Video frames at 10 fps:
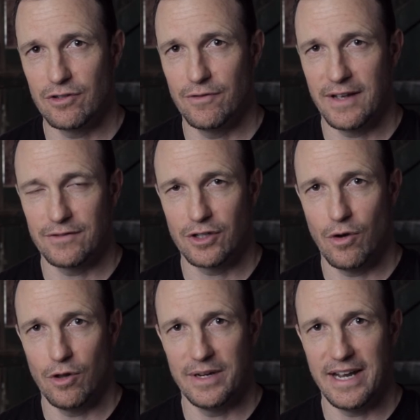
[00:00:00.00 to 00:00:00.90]
So if you have to
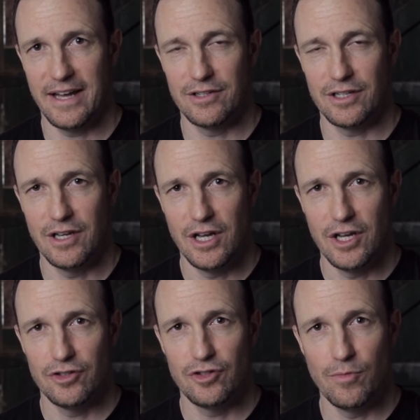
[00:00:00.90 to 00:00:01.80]
go all the way down to
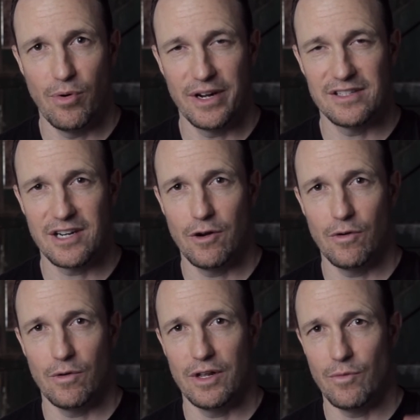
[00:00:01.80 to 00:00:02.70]
2.0,